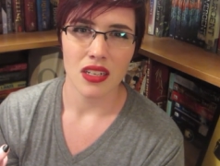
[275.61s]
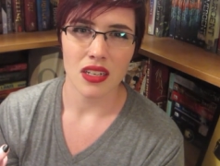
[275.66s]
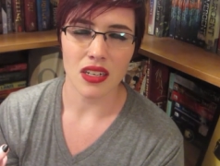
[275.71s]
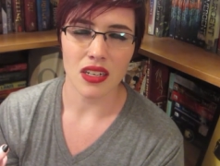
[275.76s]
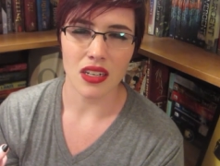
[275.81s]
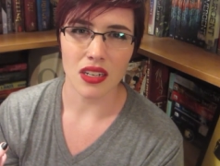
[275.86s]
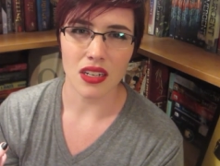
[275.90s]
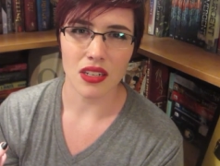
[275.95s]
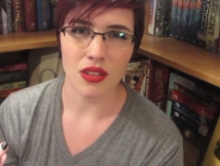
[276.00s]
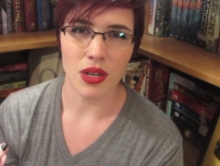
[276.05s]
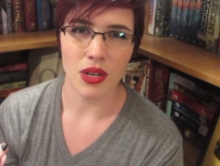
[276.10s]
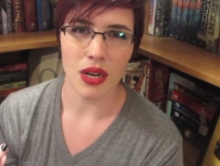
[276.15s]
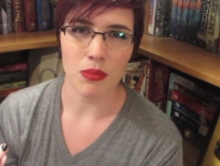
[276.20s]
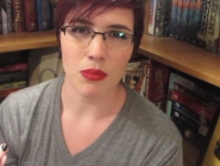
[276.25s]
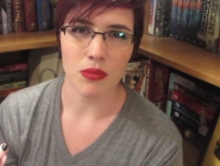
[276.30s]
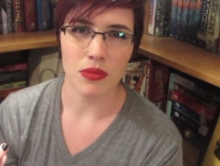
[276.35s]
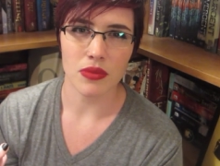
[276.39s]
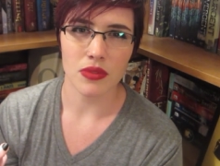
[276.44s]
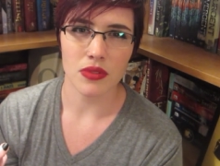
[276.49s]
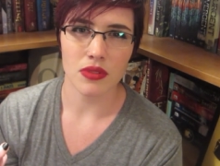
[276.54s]
Oh
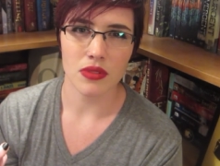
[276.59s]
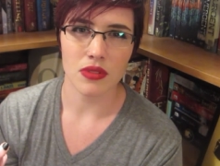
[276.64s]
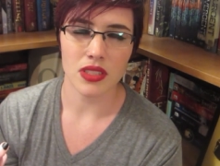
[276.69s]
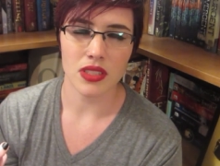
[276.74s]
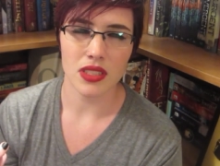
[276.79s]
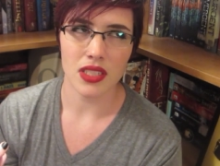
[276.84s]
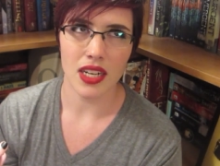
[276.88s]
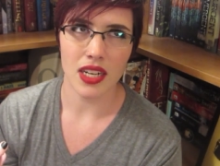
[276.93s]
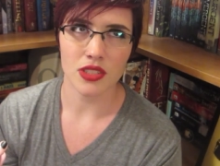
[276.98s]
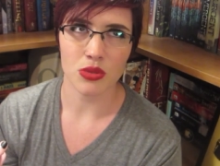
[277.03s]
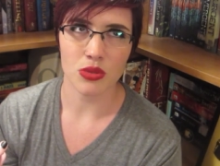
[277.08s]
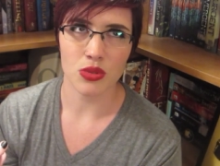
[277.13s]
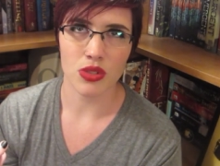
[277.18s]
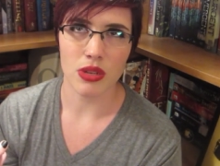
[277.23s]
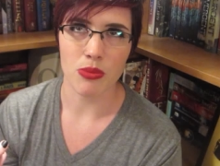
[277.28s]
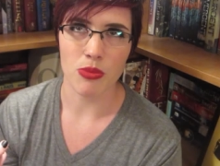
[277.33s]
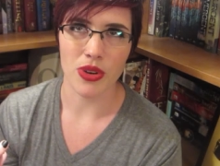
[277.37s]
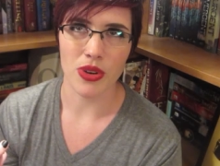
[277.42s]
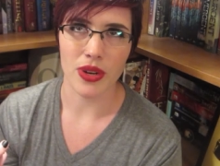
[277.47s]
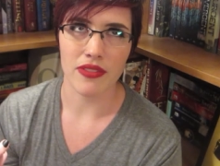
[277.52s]
crap, it's not
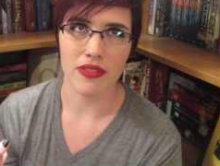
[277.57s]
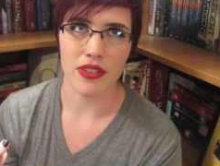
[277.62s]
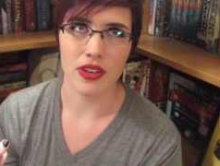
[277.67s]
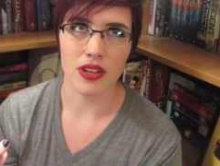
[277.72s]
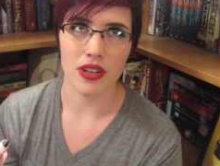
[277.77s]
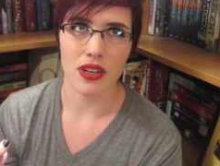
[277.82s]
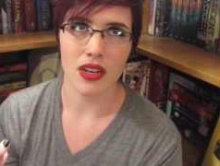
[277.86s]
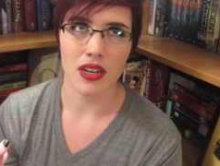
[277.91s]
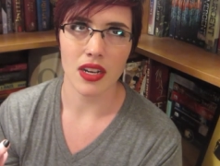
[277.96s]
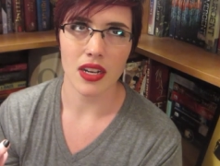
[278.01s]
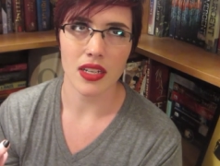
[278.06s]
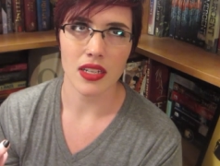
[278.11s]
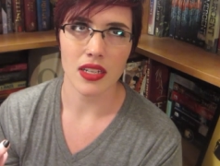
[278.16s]
Dreamweaver.